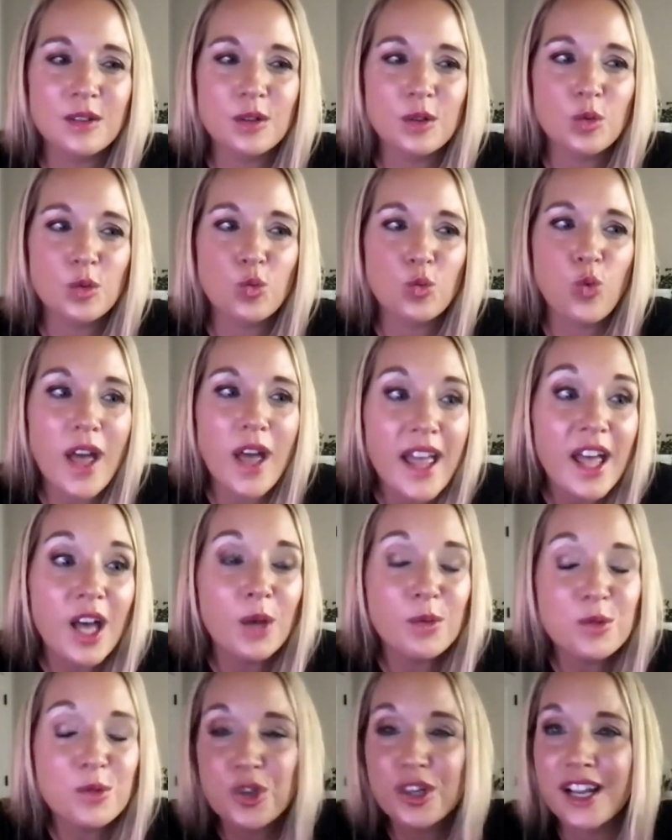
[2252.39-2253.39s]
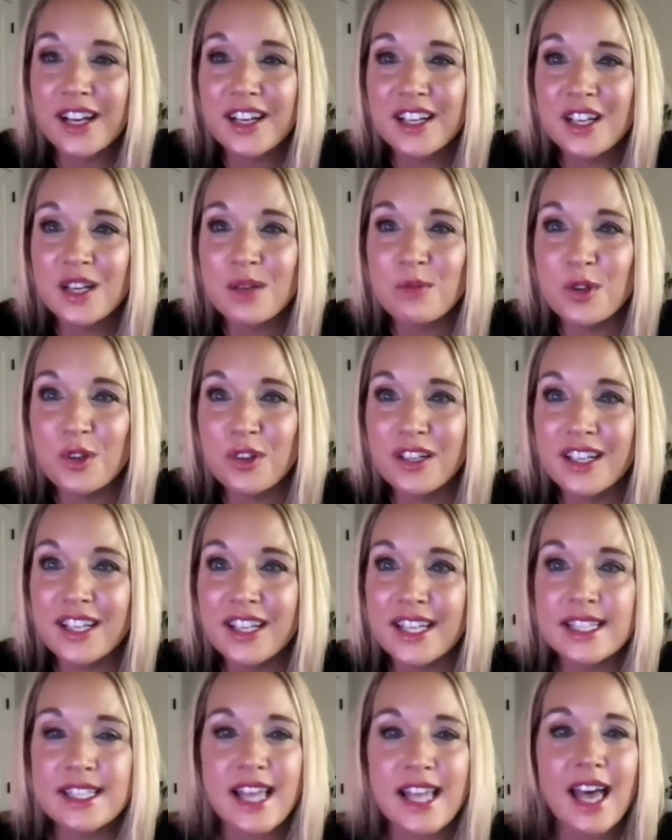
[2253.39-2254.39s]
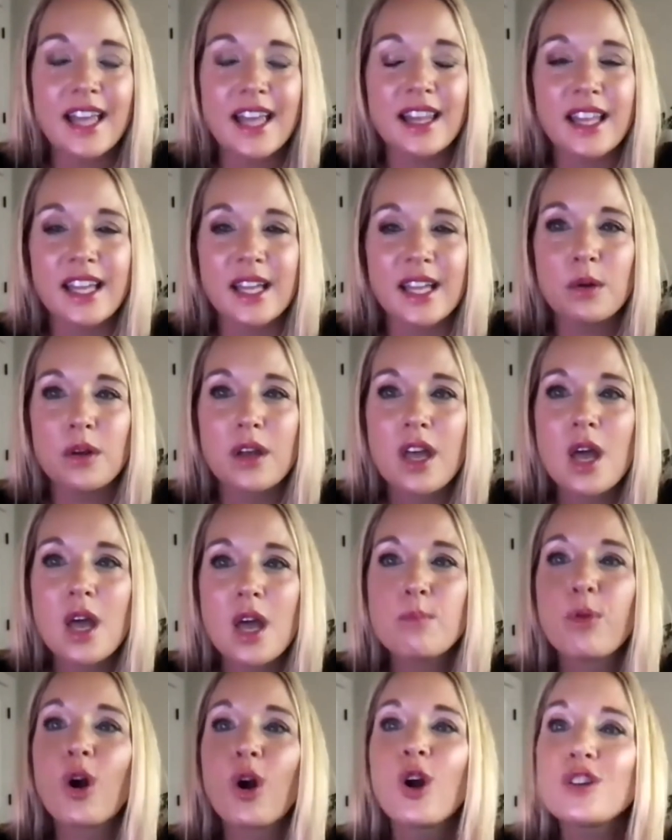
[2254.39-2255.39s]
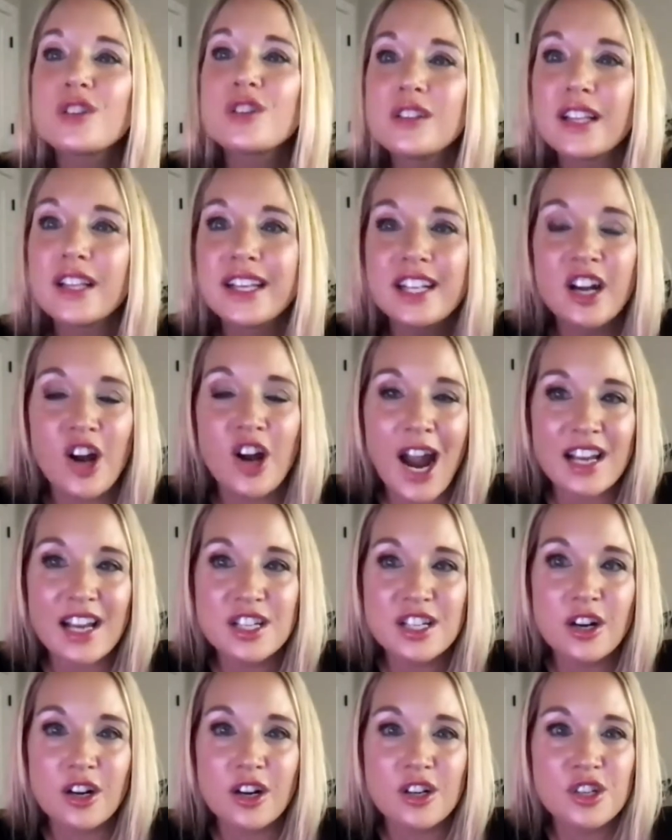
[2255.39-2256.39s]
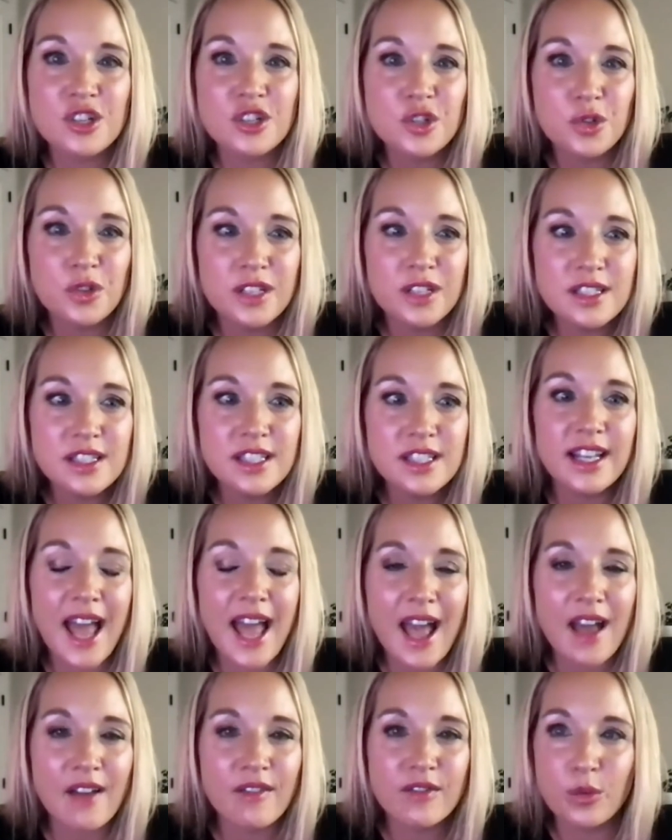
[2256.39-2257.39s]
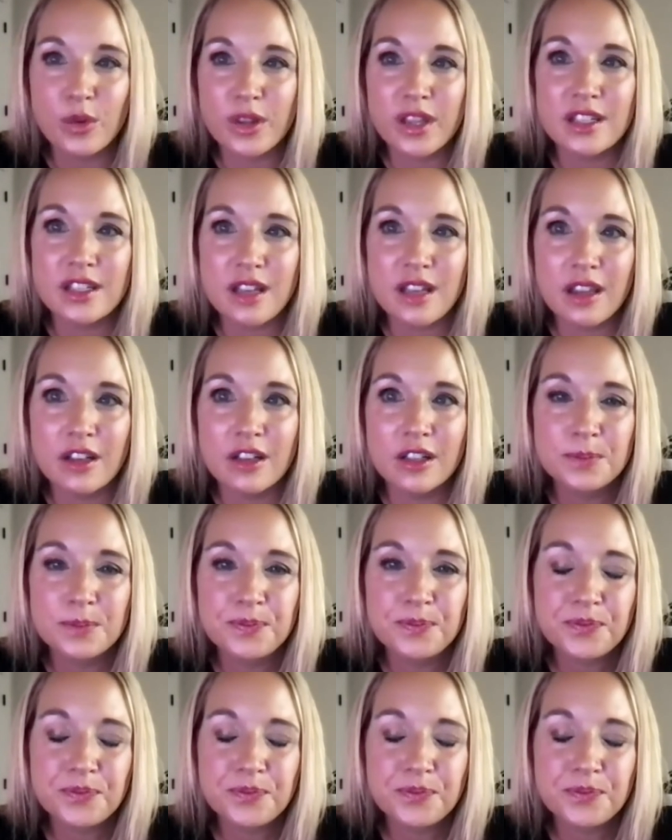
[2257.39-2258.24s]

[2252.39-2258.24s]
what helps create a community is that like personal interaction our students can have with each other.